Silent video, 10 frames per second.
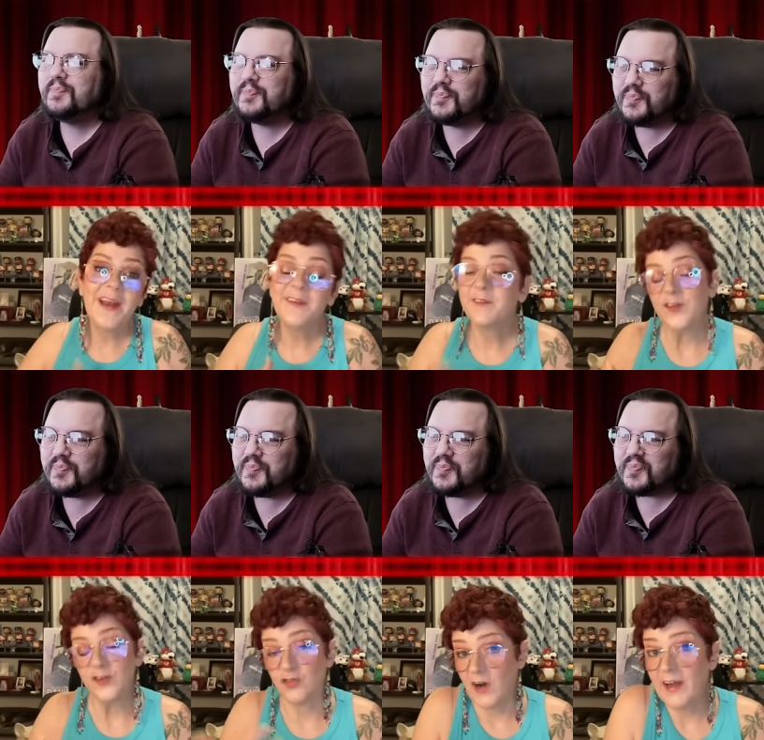Speaker 1: When
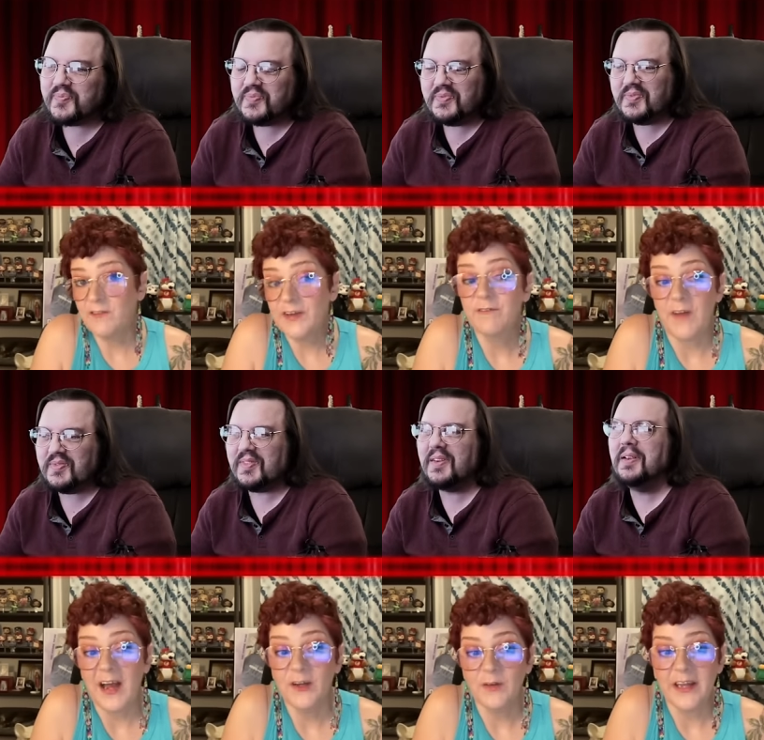it's a
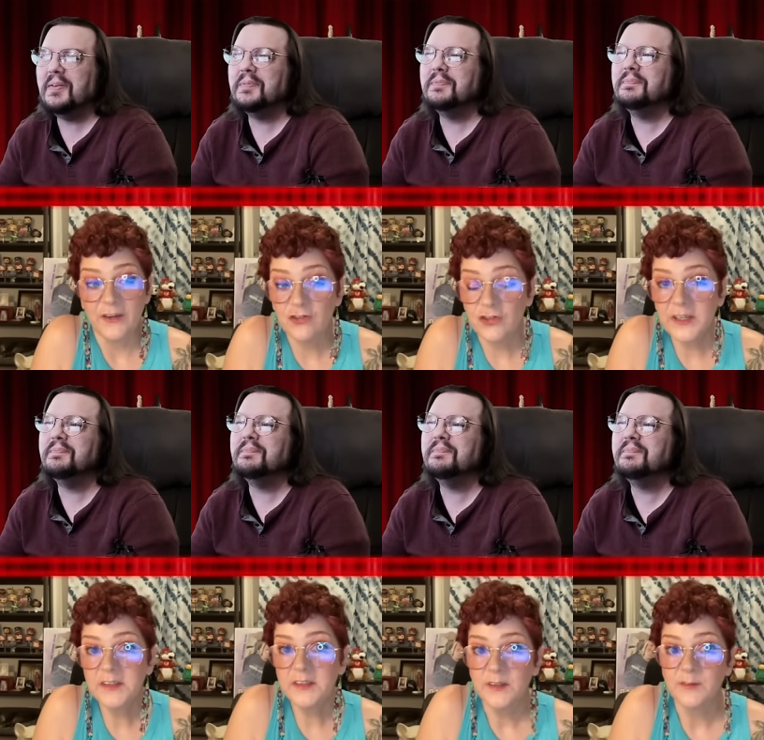driving
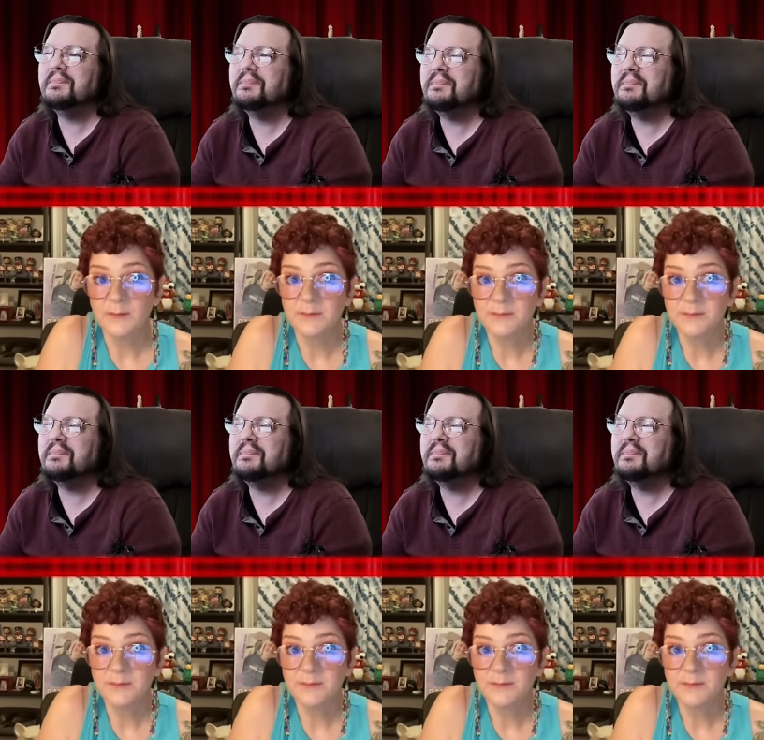violation,